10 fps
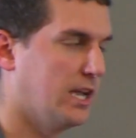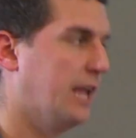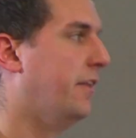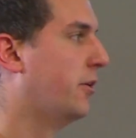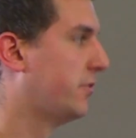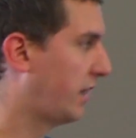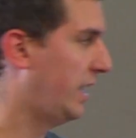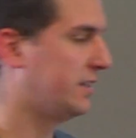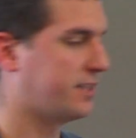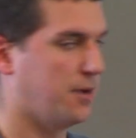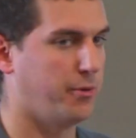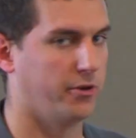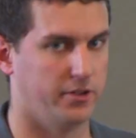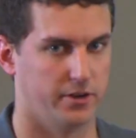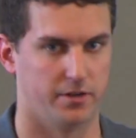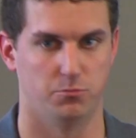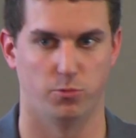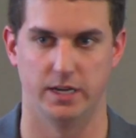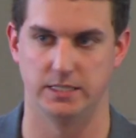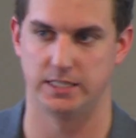And there was a hint up earlier on
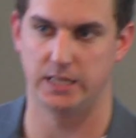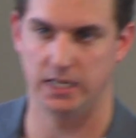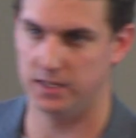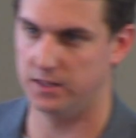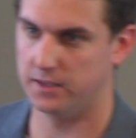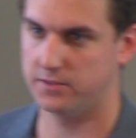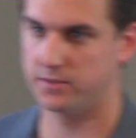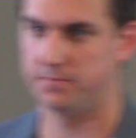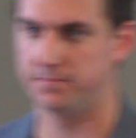ways that they did this.